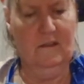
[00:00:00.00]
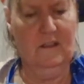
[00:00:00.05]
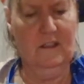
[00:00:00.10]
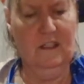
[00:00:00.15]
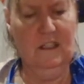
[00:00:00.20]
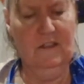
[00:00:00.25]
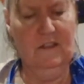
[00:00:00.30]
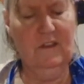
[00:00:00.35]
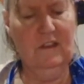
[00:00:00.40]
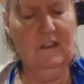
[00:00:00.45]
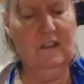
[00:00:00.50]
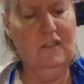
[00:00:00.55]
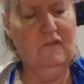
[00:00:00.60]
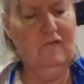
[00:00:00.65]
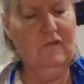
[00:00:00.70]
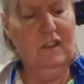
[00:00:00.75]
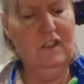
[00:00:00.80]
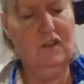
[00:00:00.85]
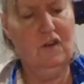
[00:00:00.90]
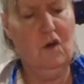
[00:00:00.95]
You can even
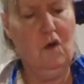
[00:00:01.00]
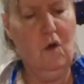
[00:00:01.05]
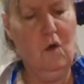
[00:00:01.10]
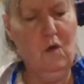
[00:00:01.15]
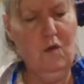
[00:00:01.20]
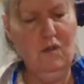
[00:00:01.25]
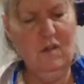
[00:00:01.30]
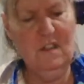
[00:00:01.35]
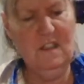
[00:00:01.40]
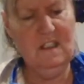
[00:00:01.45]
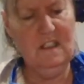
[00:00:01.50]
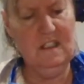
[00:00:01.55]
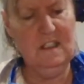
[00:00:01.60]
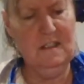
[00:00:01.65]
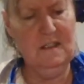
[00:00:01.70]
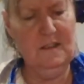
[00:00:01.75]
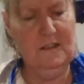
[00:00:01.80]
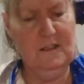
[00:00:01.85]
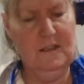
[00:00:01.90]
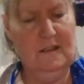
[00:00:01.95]
leave little holes in
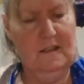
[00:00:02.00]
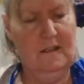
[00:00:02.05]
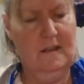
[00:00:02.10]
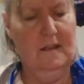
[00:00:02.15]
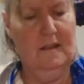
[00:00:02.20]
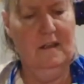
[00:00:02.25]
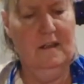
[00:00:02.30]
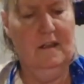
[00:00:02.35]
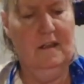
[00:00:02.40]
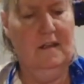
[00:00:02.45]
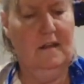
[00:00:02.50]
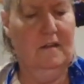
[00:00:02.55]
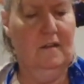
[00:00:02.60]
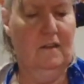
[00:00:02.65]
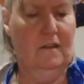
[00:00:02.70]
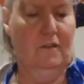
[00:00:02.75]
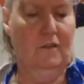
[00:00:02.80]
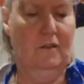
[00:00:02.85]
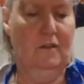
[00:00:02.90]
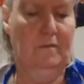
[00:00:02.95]
it.
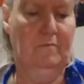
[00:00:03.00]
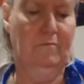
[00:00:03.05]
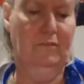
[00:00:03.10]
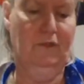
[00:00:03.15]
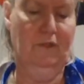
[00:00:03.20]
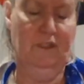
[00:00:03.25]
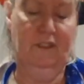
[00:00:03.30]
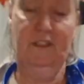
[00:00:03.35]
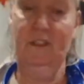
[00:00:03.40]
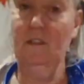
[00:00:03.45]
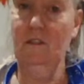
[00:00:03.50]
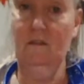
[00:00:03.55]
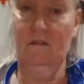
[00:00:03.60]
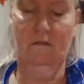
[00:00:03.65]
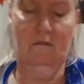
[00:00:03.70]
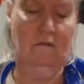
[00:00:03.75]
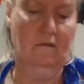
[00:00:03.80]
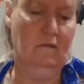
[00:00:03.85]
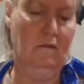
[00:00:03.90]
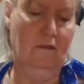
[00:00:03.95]
And you can put,
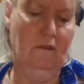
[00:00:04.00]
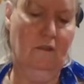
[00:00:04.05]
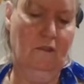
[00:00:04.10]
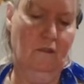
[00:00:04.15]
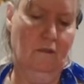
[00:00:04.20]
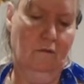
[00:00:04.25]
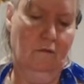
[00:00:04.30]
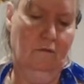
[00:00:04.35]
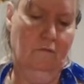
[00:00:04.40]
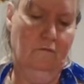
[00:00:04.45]
you know,